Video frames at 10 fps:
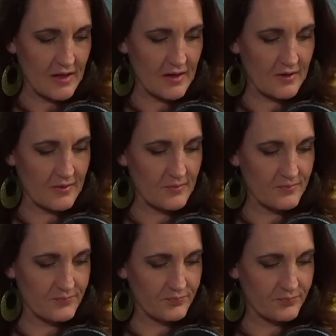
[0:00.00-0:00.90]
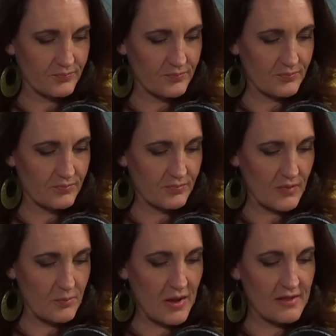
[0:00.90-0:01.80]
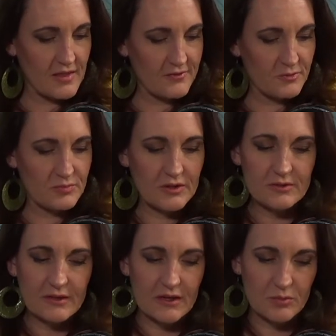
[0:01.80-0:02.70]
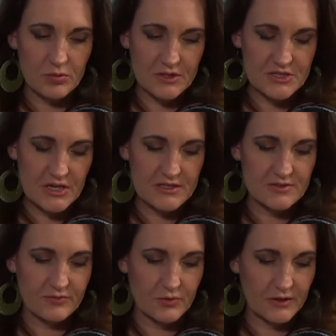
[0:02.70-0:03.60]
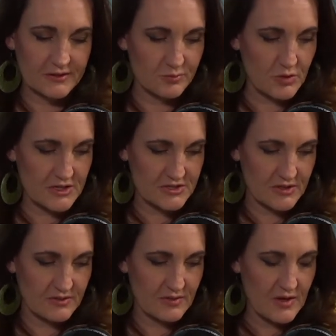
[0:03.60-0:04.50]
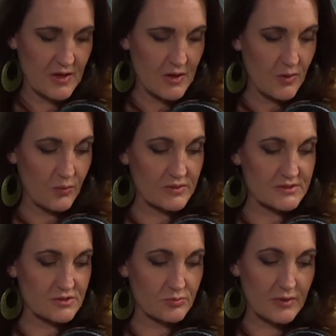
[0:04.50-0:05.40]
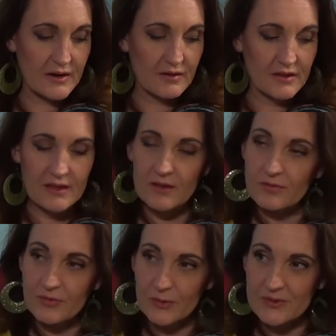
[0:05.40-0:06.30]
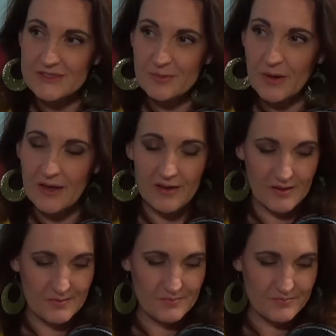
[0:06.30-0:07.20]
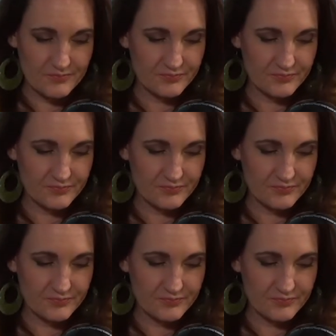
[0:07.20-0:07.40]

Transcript: um, my love of music and appreciation for expression was directly influenced by him.